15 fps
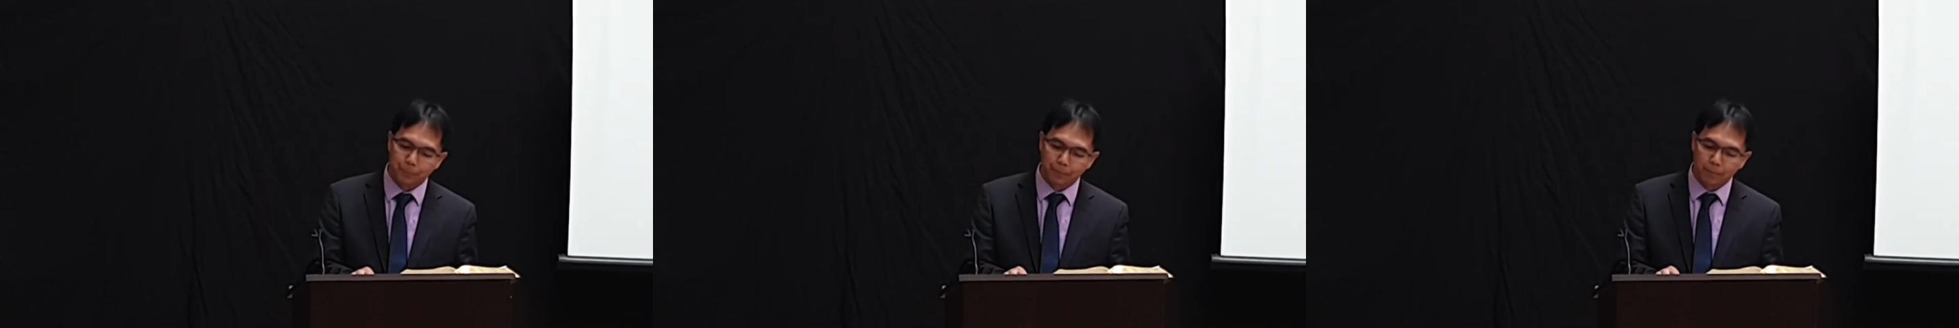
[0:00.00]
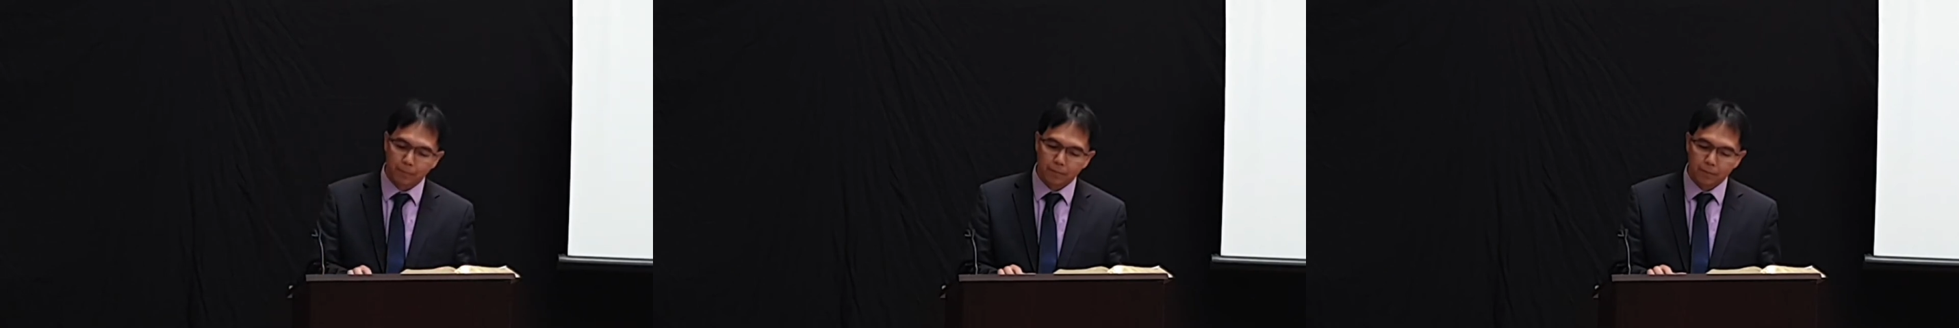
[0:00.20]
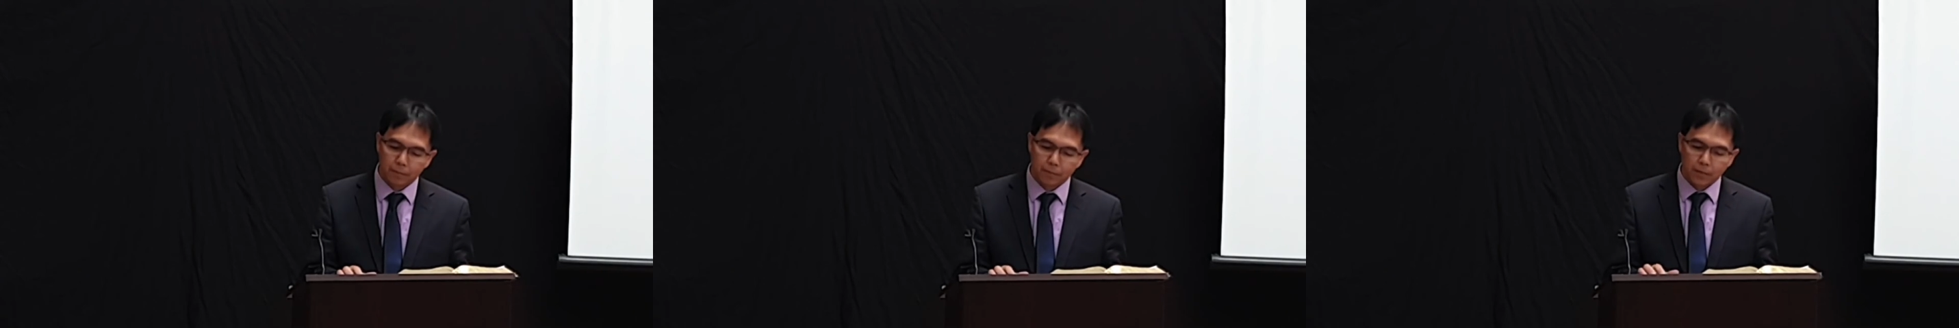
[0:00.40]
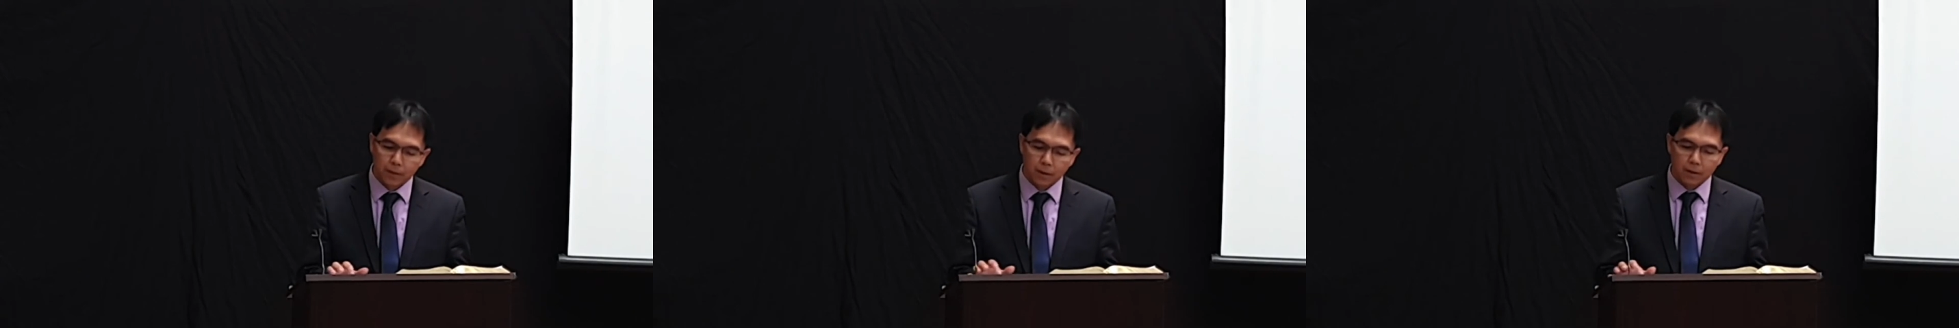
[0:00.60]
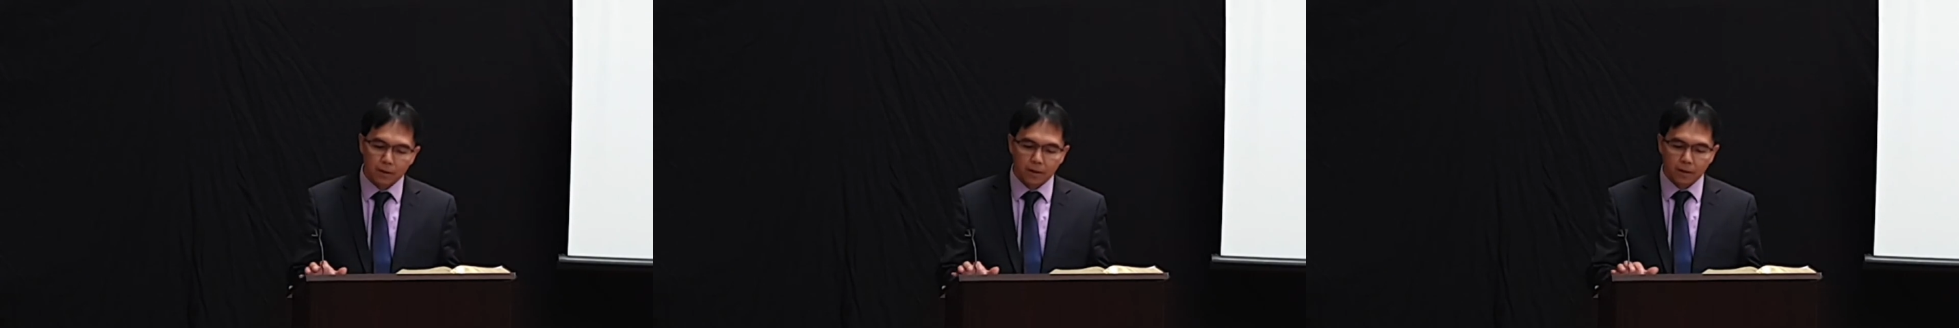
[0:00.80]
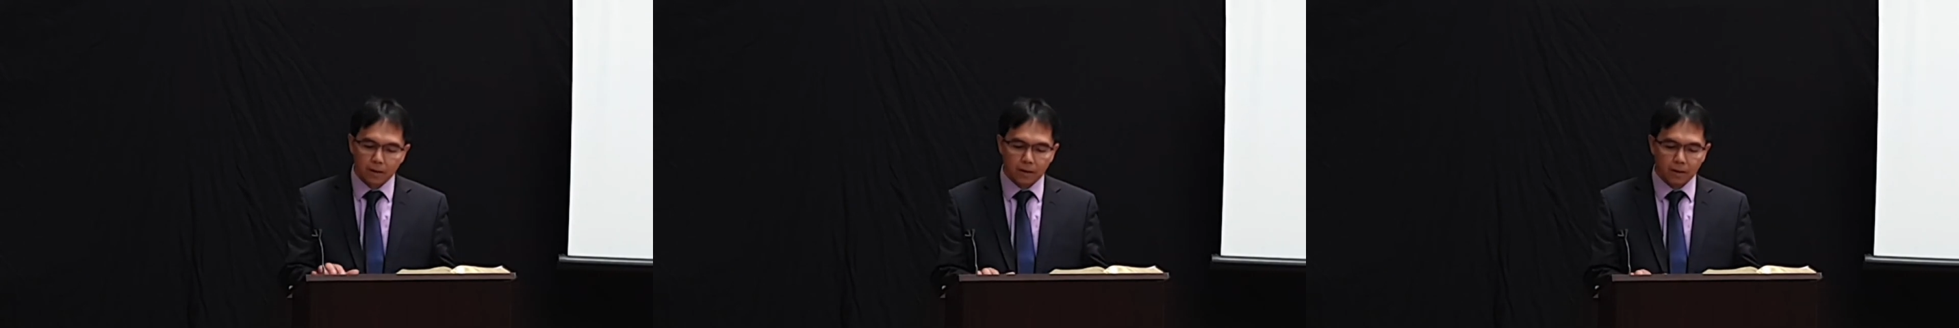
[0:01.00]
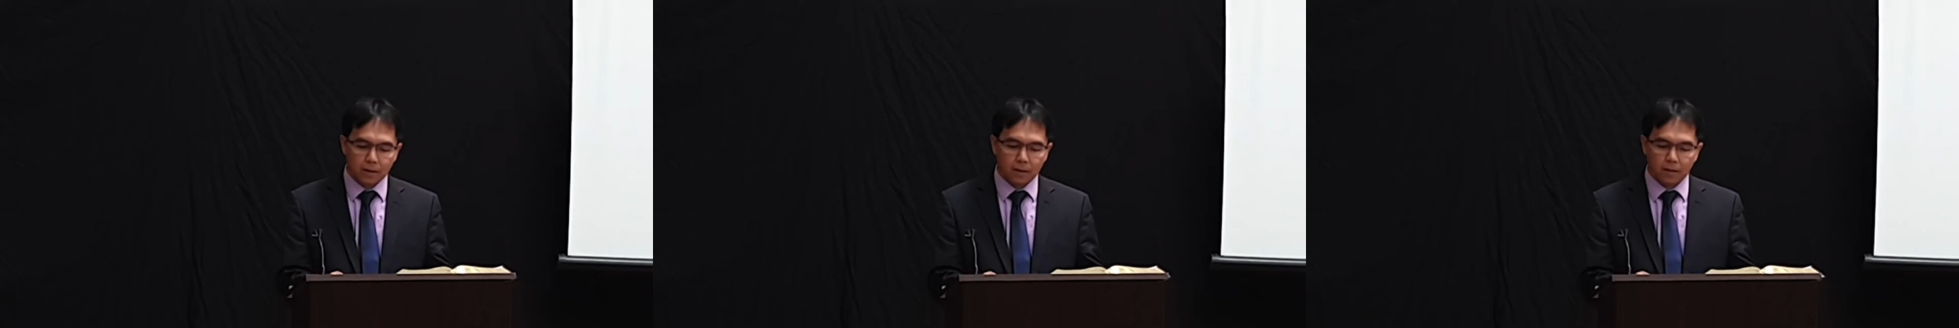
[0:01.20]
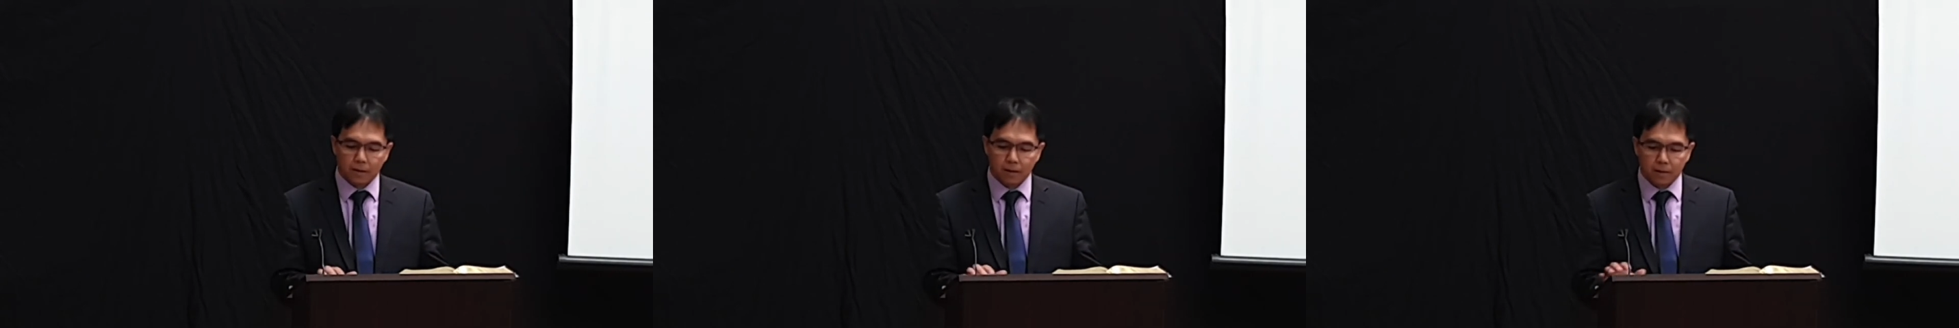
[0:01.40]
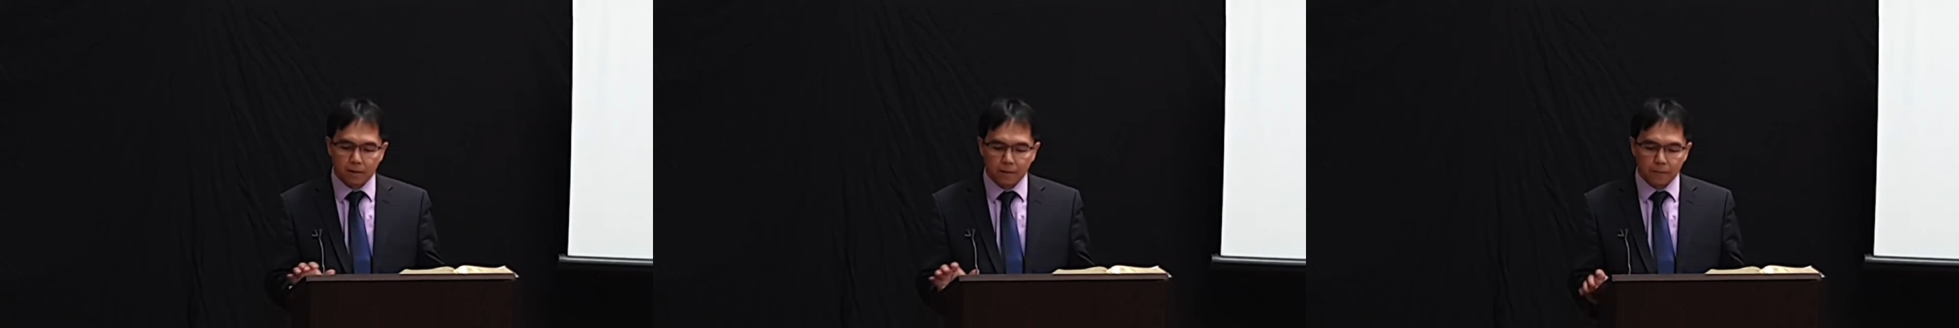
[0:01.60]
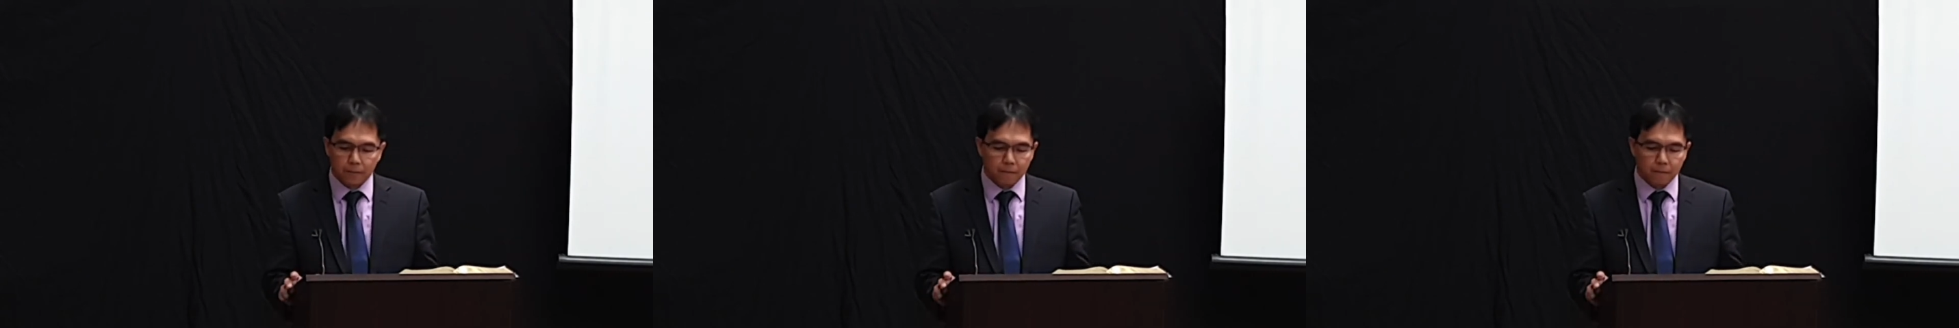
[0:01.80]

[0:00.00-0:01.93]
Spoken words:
(silence)